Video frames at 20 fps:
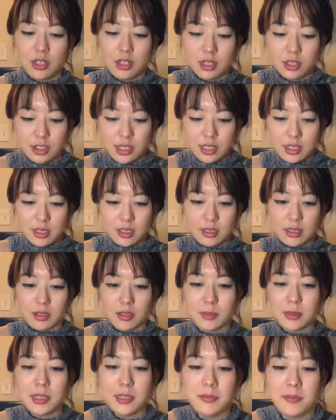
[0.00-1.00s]
Just a little
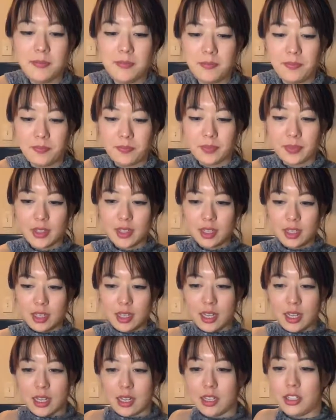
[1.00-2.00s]
bit.
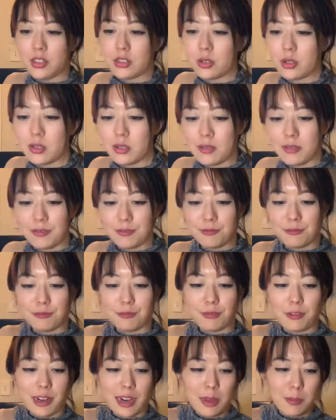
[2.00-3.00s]
And sort of
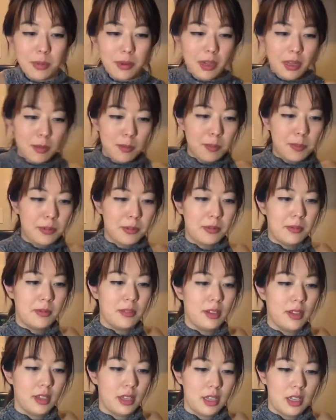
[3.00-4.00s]
wrap it up
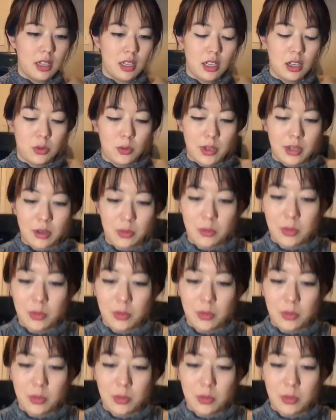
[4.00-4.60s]
one